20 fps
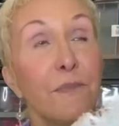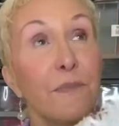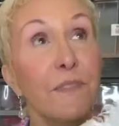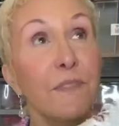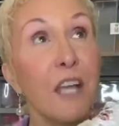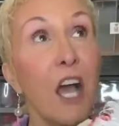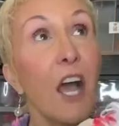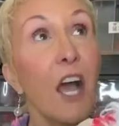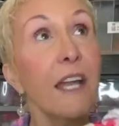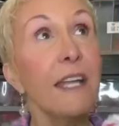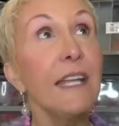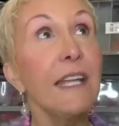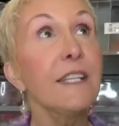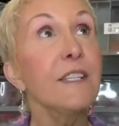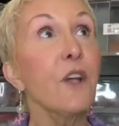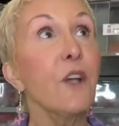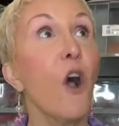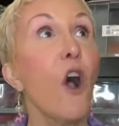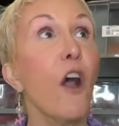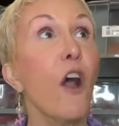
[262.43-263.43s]

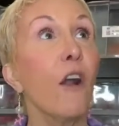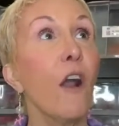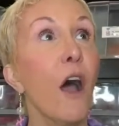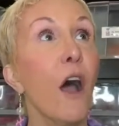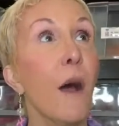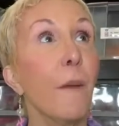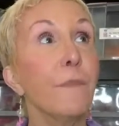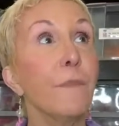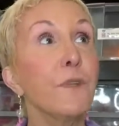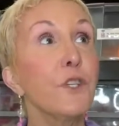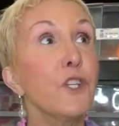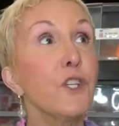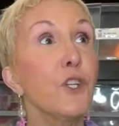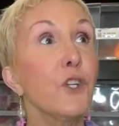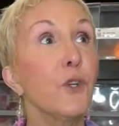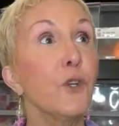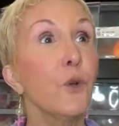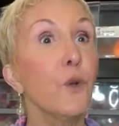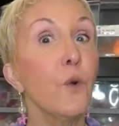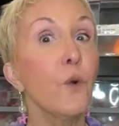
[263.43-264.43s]
Tinies are up
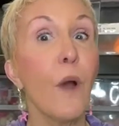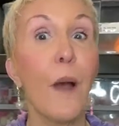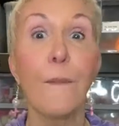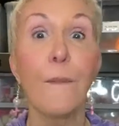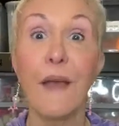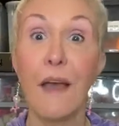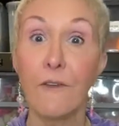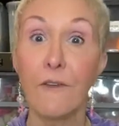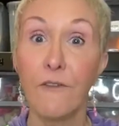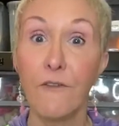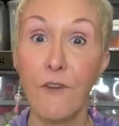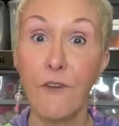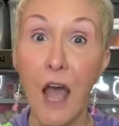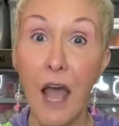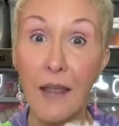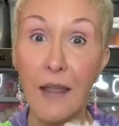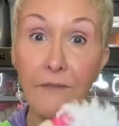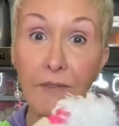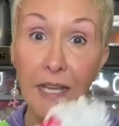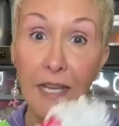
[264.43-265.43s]
to about
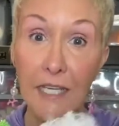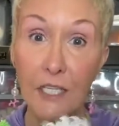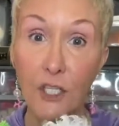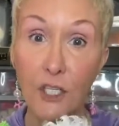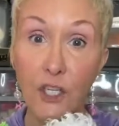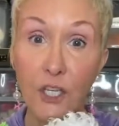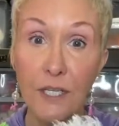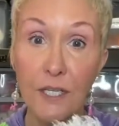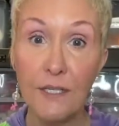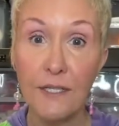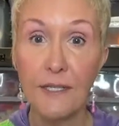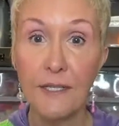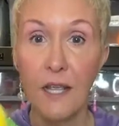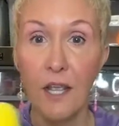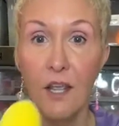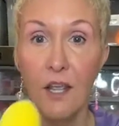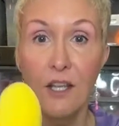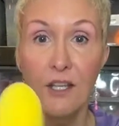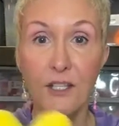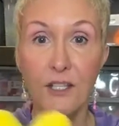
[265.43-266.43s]
5 inches.
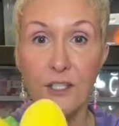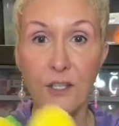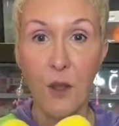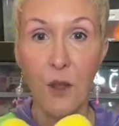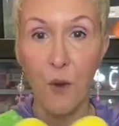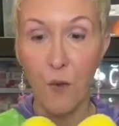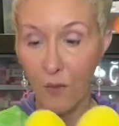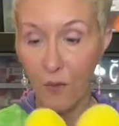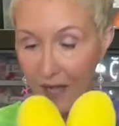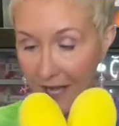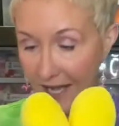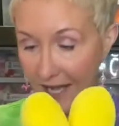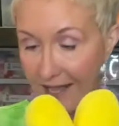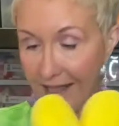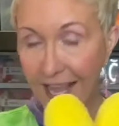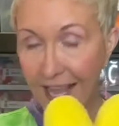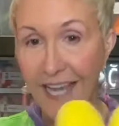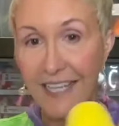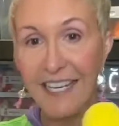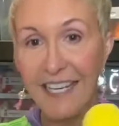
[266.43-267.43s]
So in
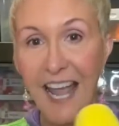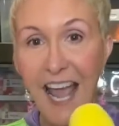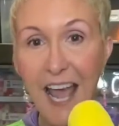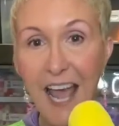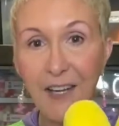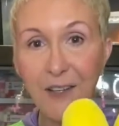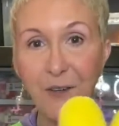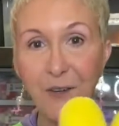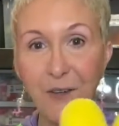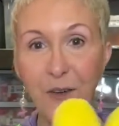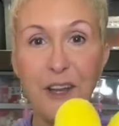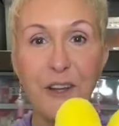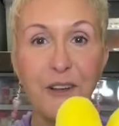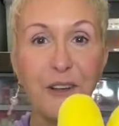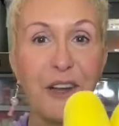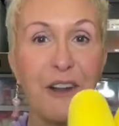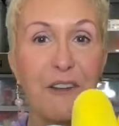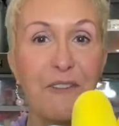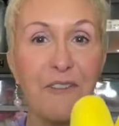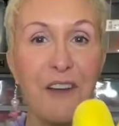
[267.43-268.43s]
that category, you're
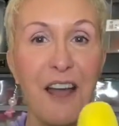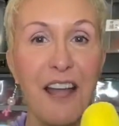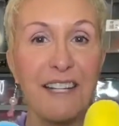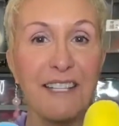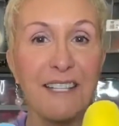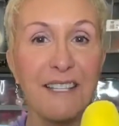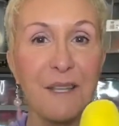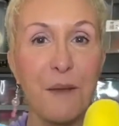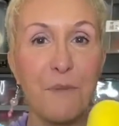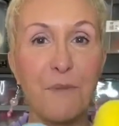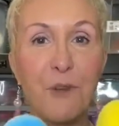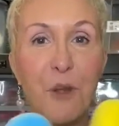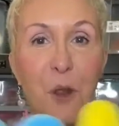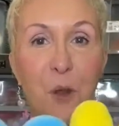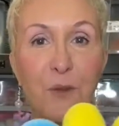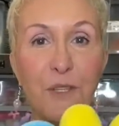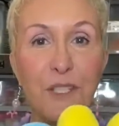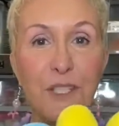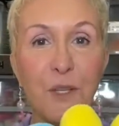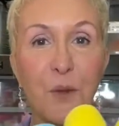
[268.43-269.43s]
gonna find some
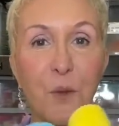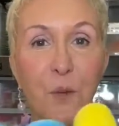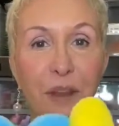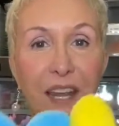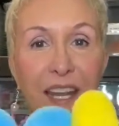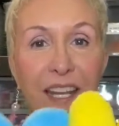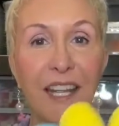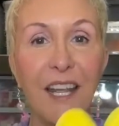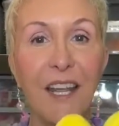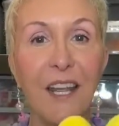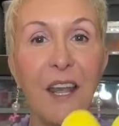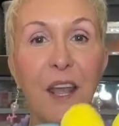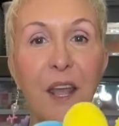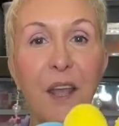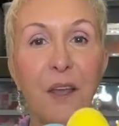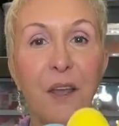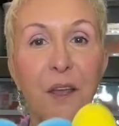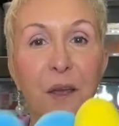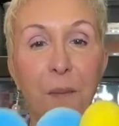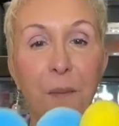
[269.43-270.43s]
no squeak
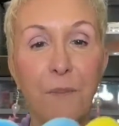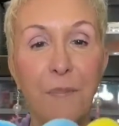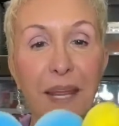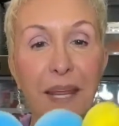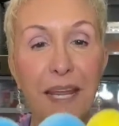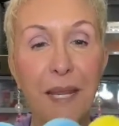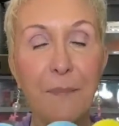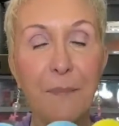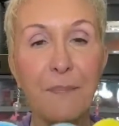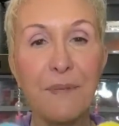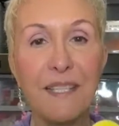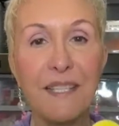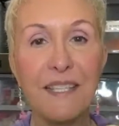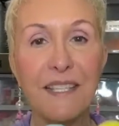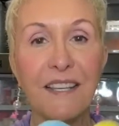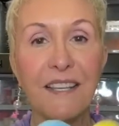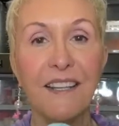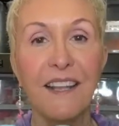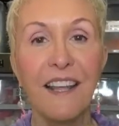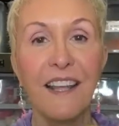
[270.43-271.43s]
peeps.
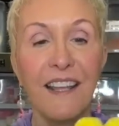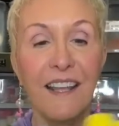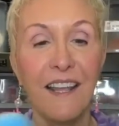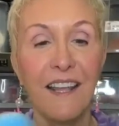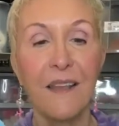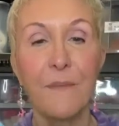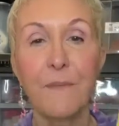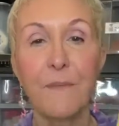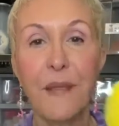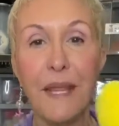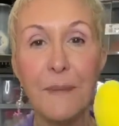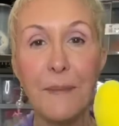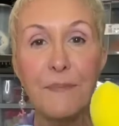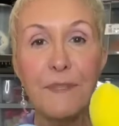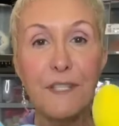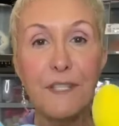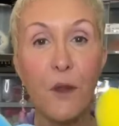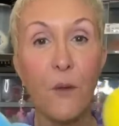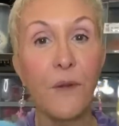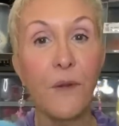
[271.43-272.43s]

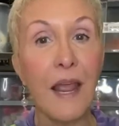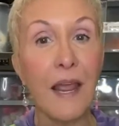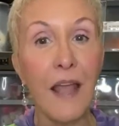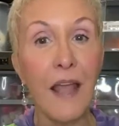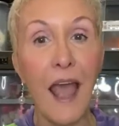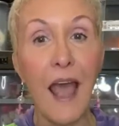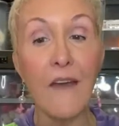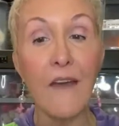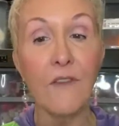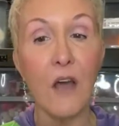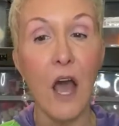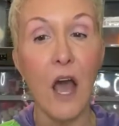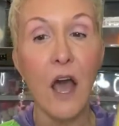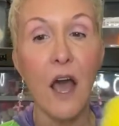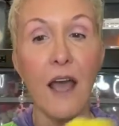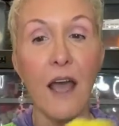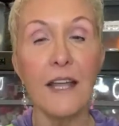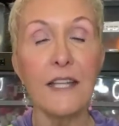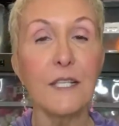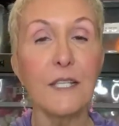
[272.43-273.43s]
Peeps don't have
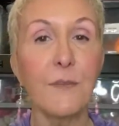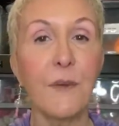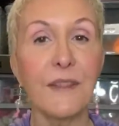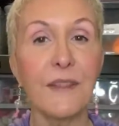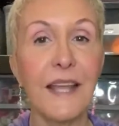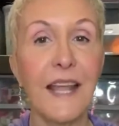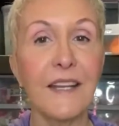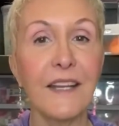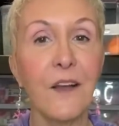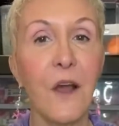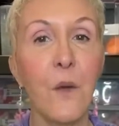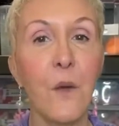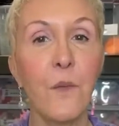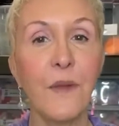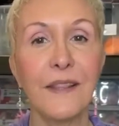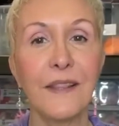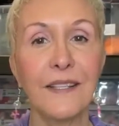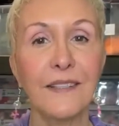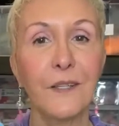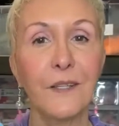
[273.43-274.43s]
eyes, but they come
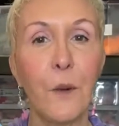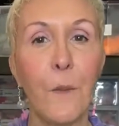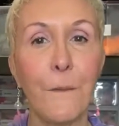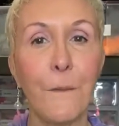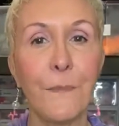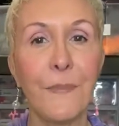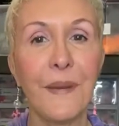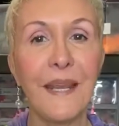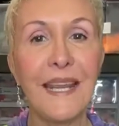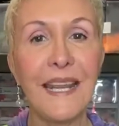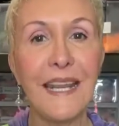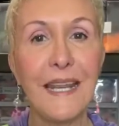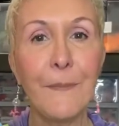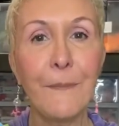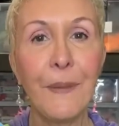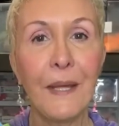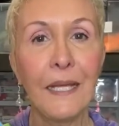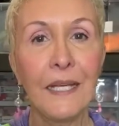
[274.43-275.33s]
with a little peep.